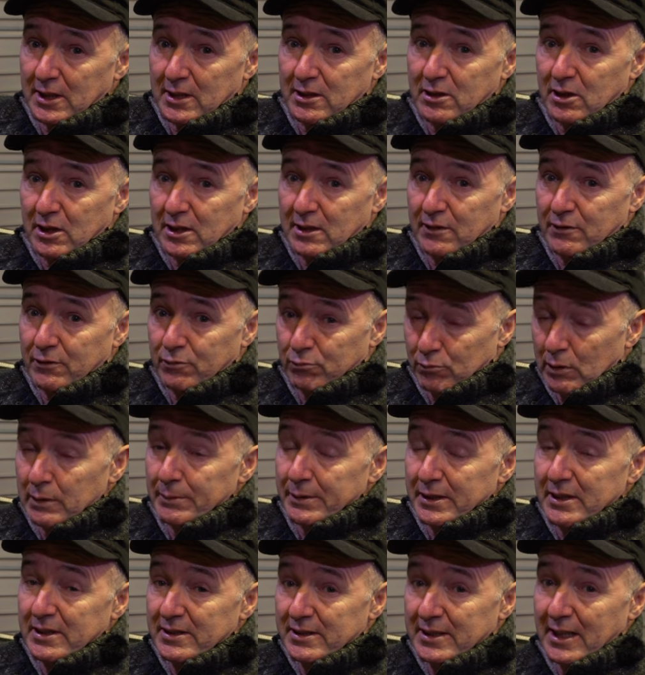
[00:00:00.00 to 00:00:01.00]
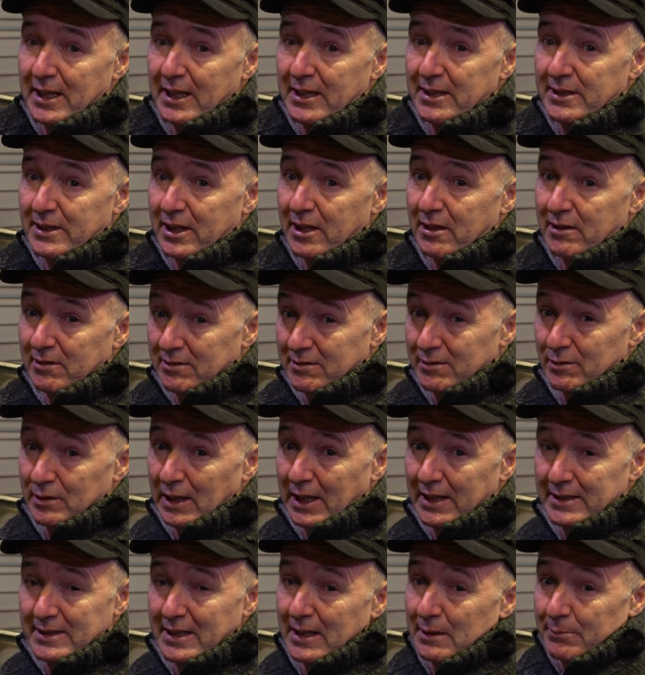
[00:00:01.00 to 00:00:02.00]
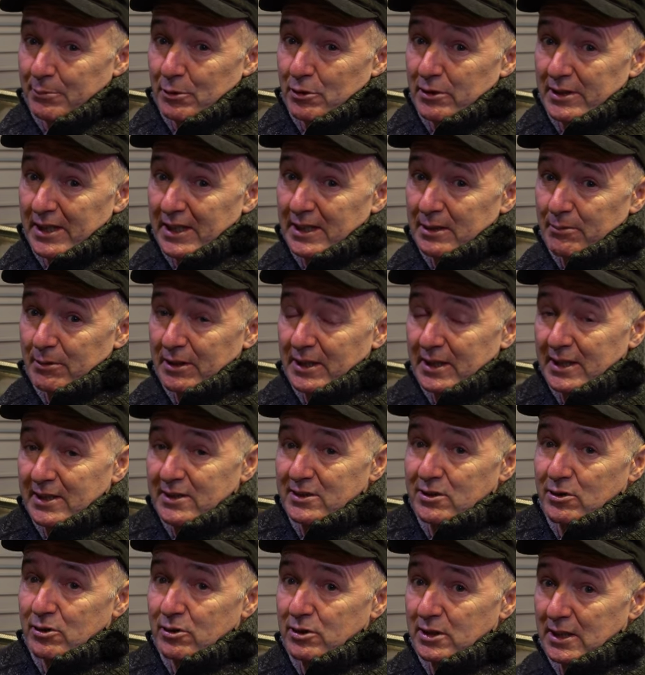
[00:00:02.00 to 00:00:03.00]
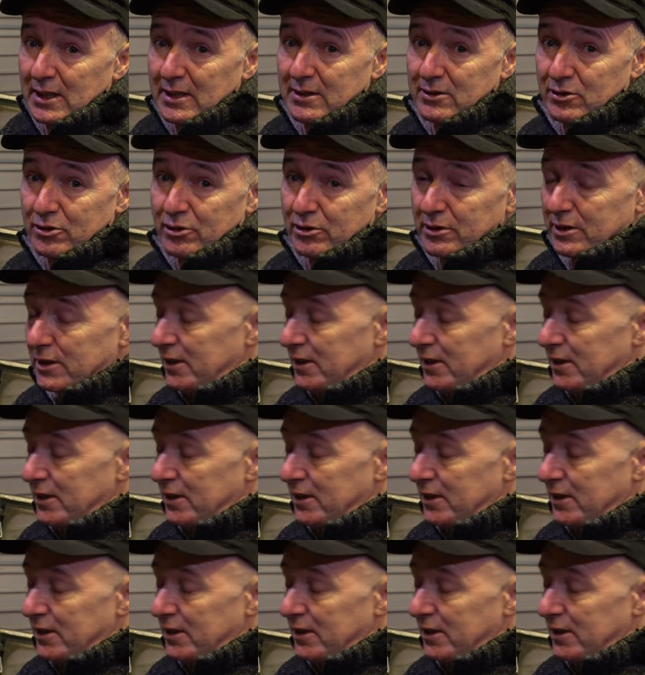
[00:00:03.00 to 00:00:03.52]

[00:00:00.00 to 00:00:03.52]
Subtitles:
can kind of will be contained there, and they'll burn anyway and get sucked in through